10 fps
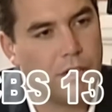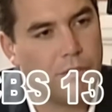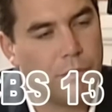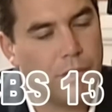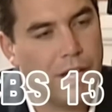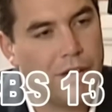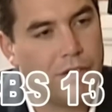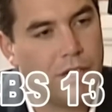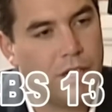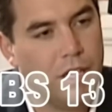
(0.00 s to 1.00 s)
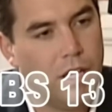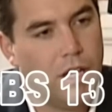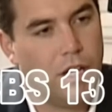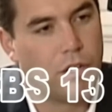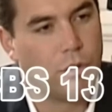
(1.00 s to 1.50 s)
I mean, we have a
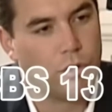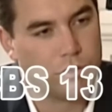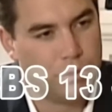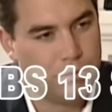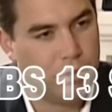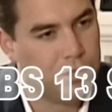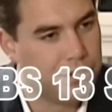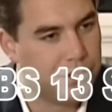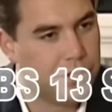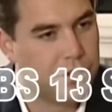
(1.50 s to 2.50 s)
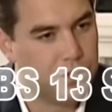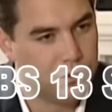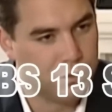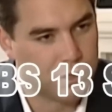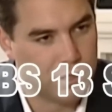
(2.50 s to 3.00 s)
core group of volunteers still
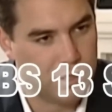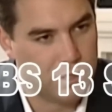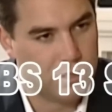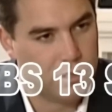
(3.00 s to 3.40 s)
working